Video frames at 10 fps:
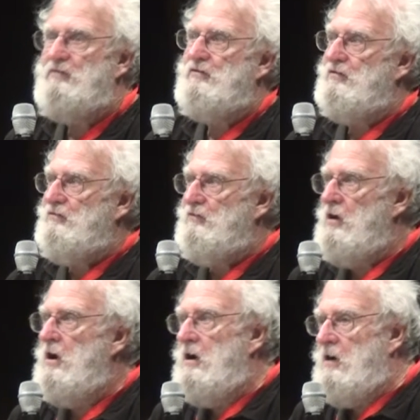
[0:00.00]
it was just
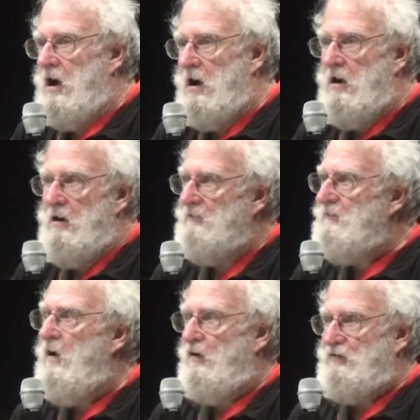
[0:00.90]

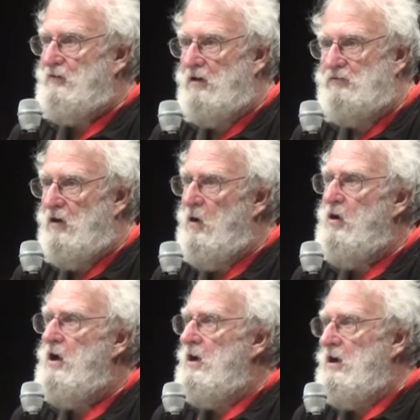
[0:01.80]
false
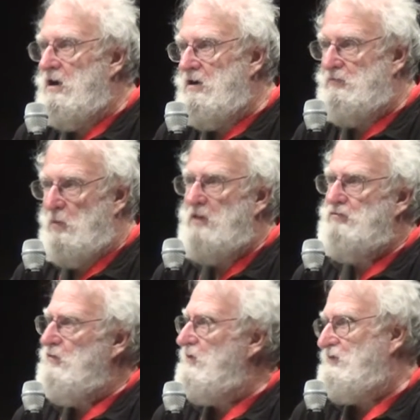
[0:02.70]
until he
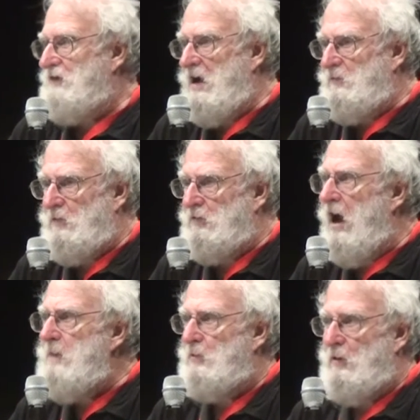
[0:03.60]
went to the Stanford
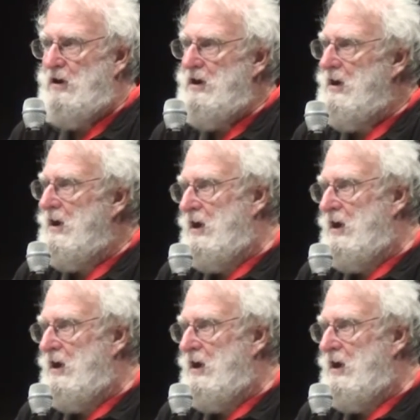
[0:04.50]
Library